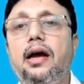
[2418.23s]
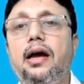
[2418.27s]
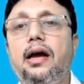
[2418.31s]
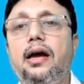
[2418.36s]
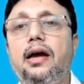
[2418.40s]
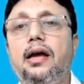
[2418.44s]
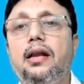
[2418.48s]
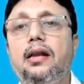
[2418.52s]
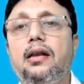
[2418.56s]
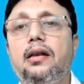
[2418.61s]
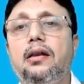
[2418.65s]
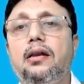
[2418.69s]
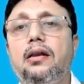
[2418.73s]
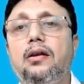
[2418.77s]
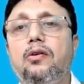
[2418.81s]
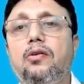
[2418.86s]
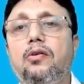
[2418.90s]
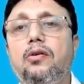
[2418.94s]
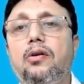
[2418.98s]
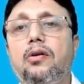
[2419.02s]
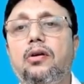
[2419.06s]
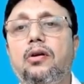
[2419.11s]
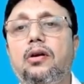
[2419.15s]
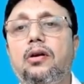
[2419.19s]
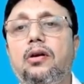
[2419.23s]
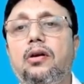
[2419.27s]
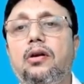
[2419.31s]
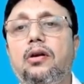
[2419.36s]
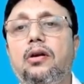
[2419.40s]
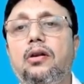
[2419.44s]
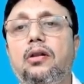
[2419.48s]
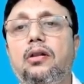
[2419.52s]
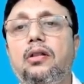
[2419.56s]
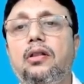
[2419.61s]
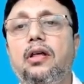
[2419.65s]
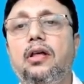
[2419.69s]
and
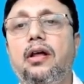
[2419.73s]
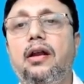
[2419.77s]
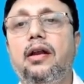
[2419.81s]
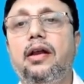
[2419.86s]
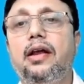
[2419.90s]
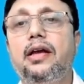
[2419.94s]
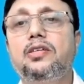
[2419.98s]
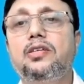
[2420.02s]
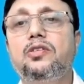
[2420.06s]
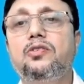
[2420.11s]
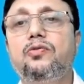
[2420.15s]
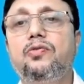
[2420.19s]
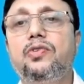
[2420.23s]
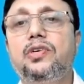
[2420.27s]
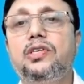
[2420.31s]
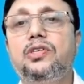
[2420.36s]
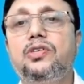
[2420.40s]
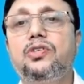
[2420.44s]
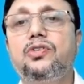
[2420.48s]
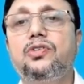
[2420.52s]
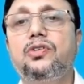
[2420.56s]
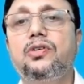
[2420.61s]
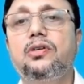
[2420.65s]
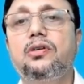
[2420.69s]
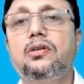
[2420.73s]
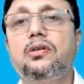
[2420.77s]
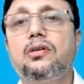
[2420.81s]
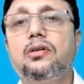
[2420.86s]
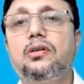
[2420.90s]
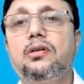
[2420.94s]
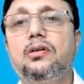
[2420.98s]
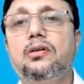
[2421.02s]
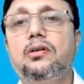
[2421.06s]
the rays which